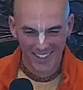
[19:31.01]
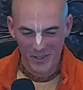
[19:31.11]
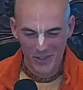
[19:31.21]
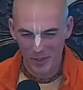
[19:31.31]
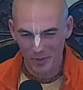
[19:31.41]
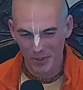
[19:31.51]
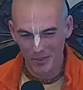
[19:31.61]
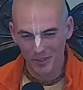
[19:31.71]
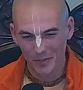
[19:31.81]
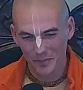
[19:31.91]
It's quite
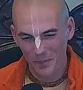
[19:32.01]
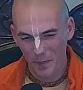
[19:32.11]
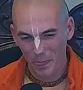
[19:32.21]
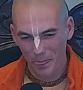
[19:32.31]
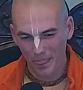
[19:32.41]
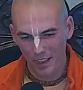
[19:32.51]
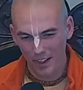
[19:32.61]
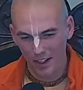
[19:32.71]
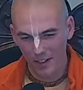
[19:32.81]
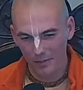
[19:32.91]
beautiful.
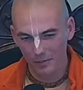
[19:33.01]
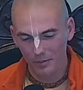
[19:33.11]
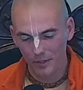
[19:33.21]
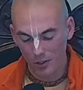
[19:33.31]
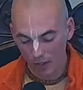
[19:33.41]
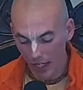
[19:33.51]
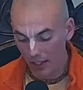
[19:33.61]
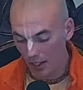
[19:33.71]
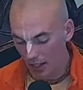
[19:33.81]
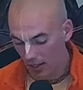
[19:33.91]

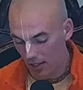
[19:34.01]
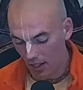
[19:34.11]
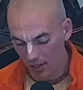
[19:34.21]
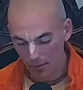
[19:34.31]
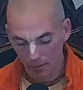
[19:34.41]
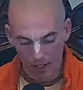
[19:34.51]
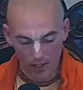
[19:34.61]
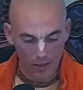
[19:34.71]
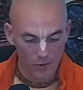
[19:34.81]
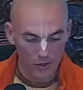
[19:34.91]
They discussed the
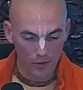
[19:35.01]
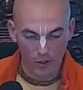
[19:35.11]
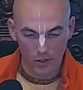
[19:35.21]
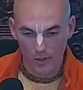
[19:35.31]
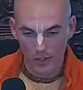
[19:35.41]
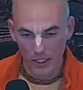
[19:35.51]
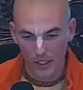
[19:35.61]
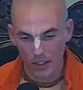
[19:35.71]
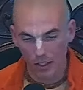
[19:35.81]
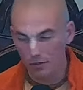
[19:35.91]
pastimes of Lord Krishna
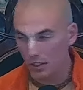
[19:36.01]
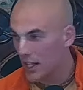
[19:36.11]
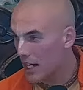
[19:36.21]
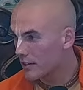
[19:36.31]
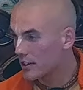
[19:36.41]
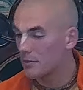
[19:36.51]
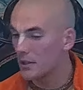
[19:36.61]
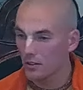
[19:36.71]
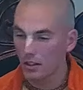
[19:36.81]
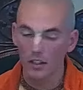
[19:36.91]
in Vrindavan,
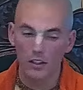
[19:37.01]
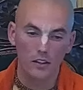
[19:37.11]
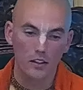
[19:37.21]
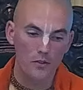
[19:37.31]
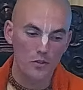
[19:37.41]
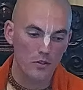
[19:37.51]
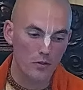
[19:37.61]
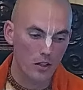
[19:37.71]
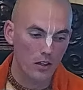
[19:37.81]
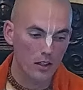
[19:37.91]
Mathura, and also
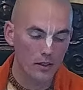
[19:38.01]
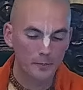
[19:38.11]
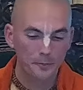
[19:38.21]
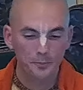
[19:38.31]
Dwarka.